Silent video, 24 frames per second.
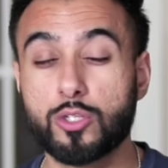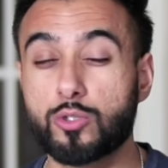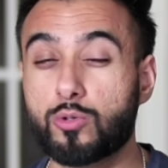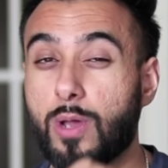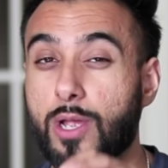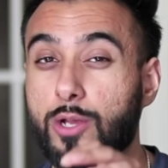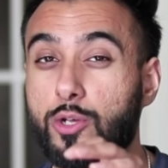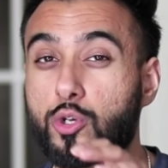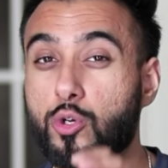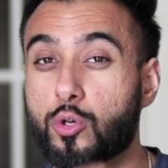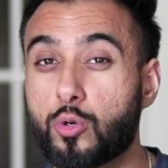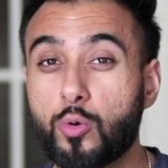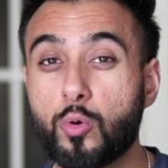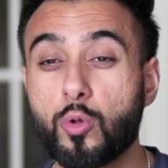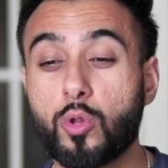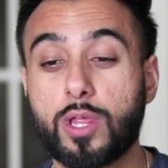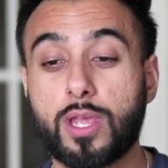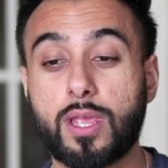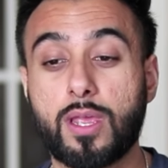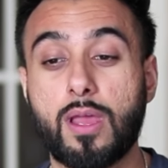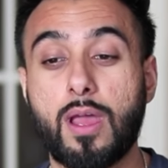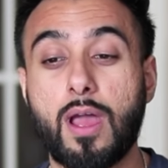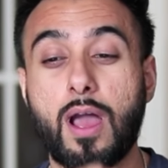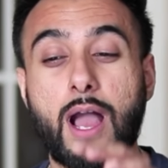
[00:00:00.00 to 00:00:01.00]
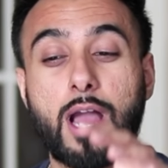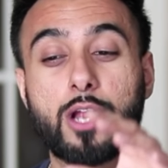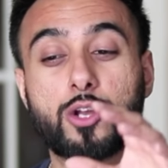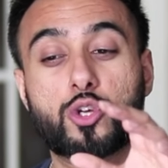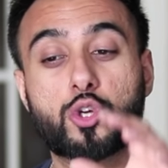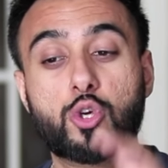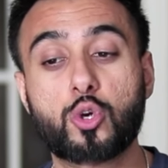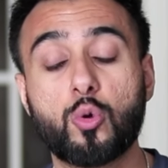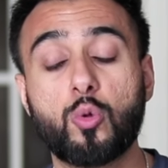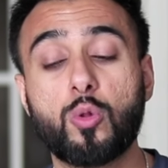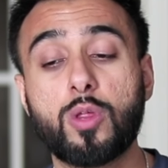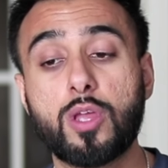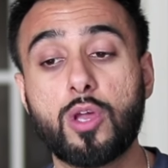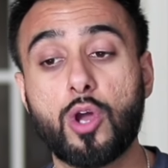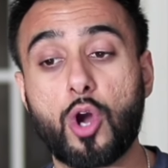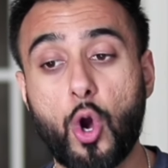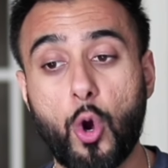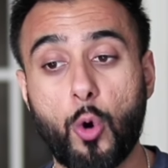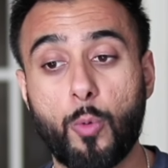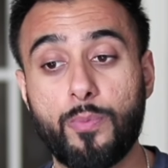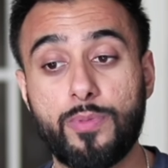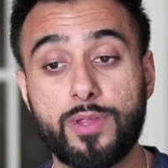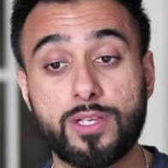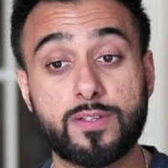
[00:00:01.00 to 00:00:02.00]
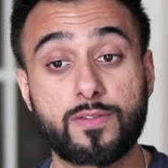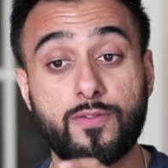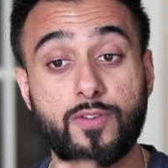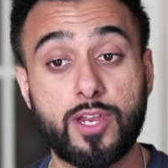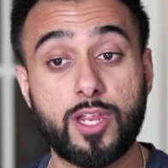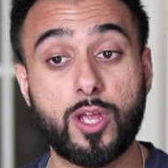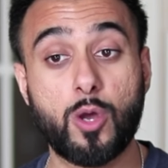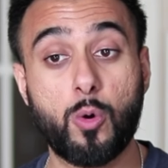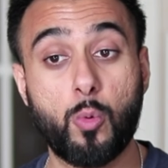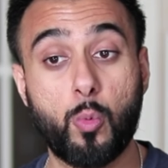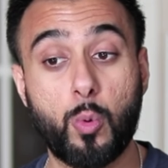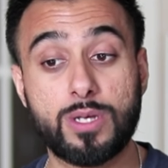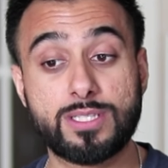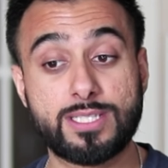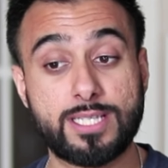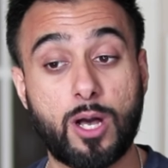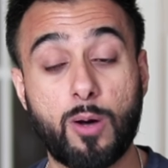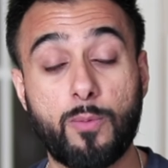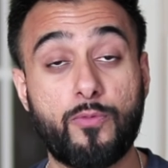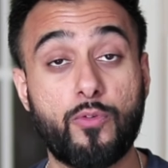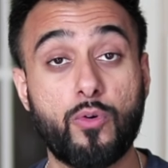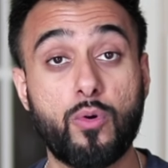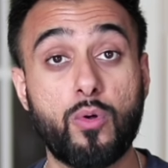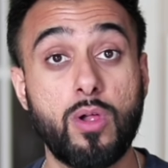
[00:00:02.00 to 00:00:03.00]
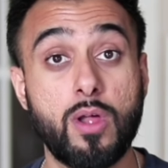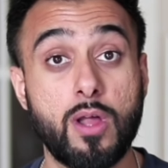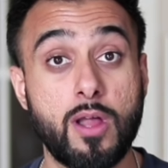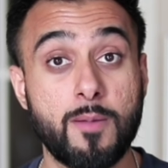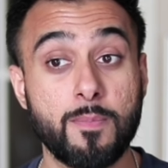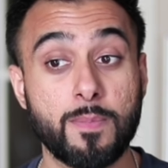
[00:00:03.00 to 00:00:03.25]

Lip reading: So I truly hope this video was helpful.